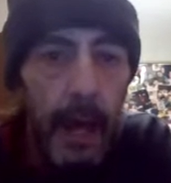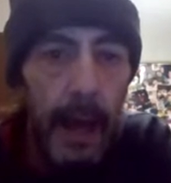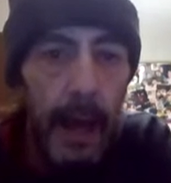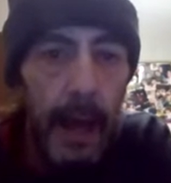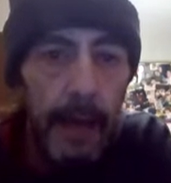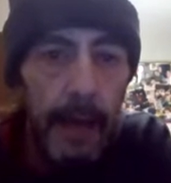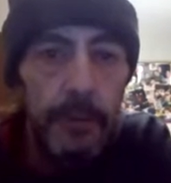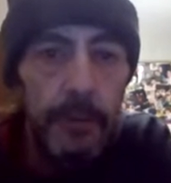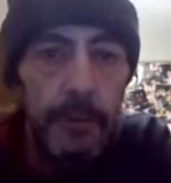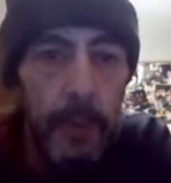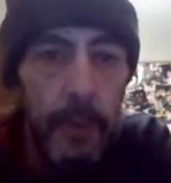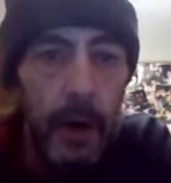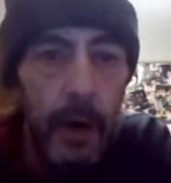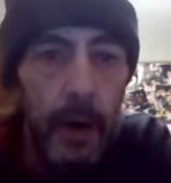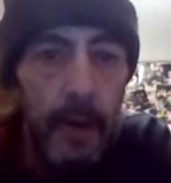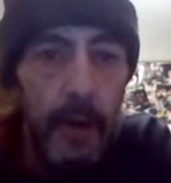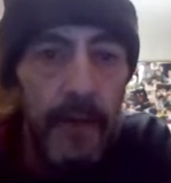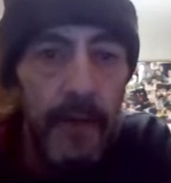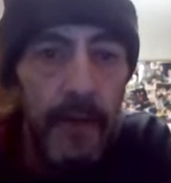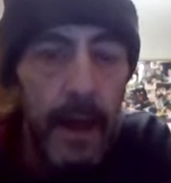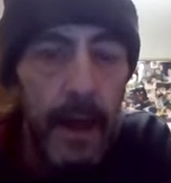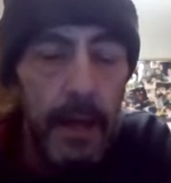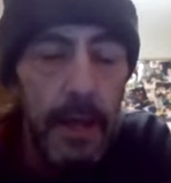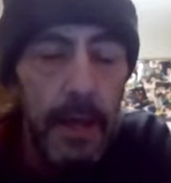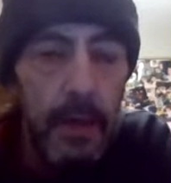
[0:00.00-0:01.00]
as part
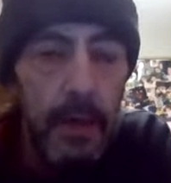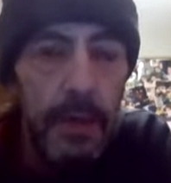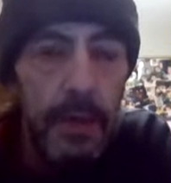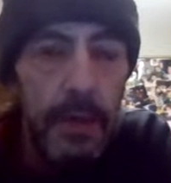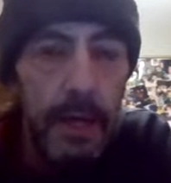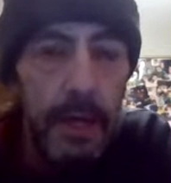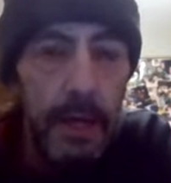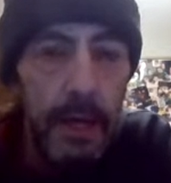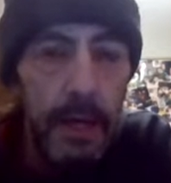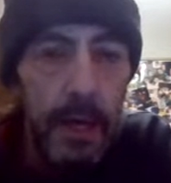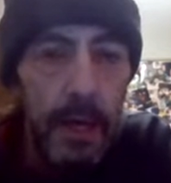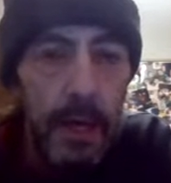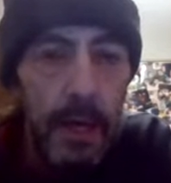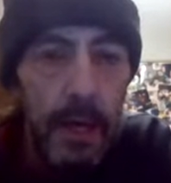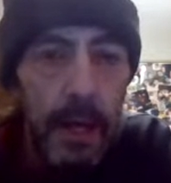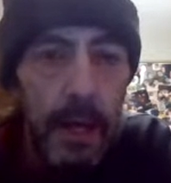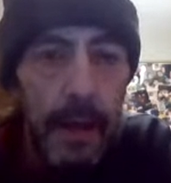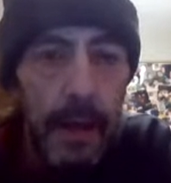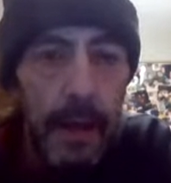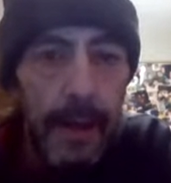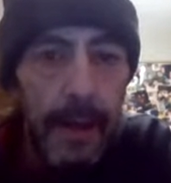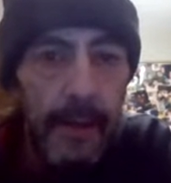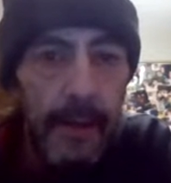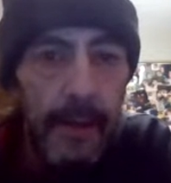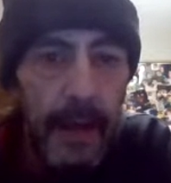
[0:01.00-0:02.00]
of that union.
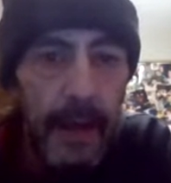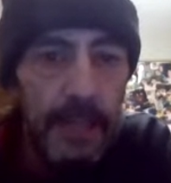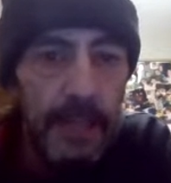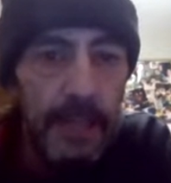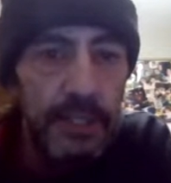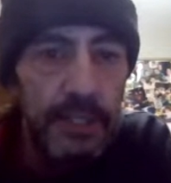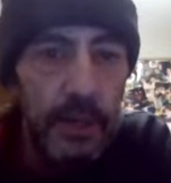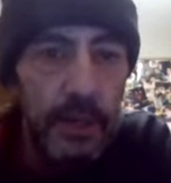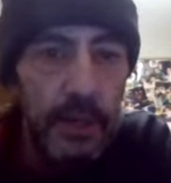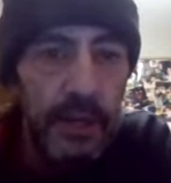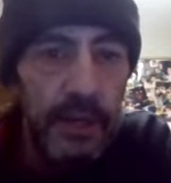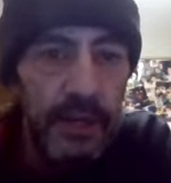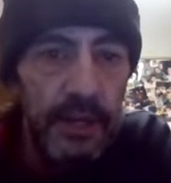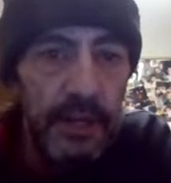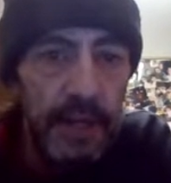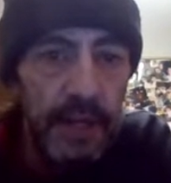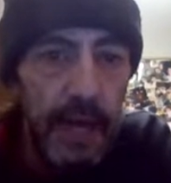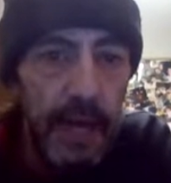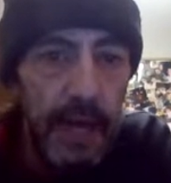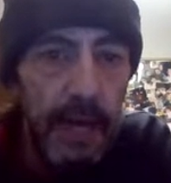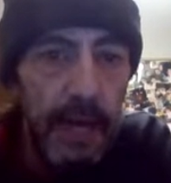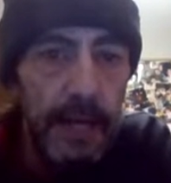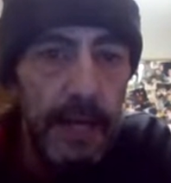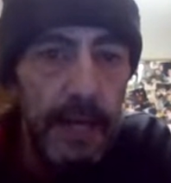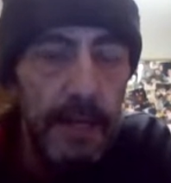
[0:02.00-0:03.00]
And that's so that
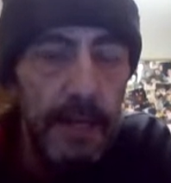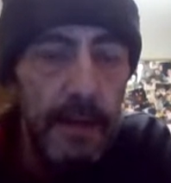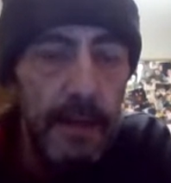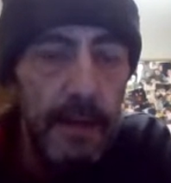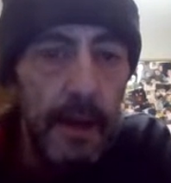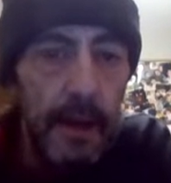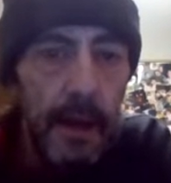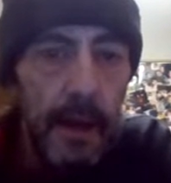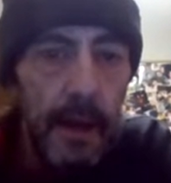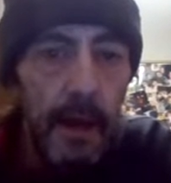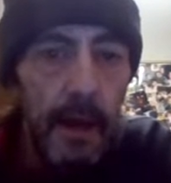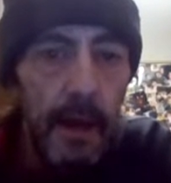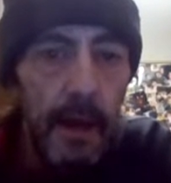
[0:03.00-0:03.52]
they can